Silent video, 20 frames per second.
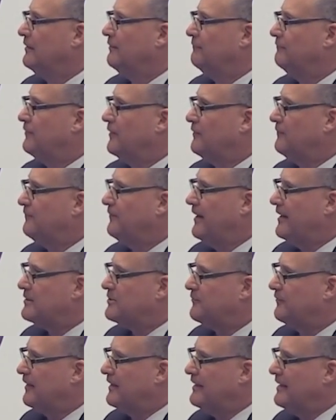
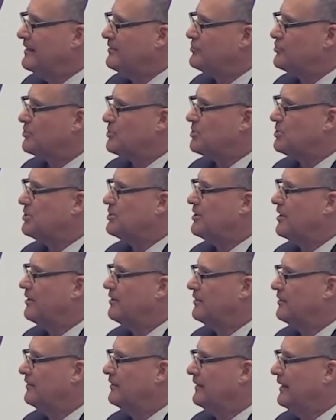Fairfax Financial
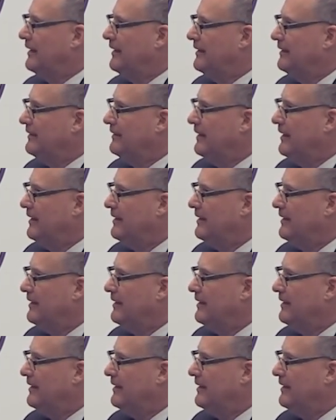started a,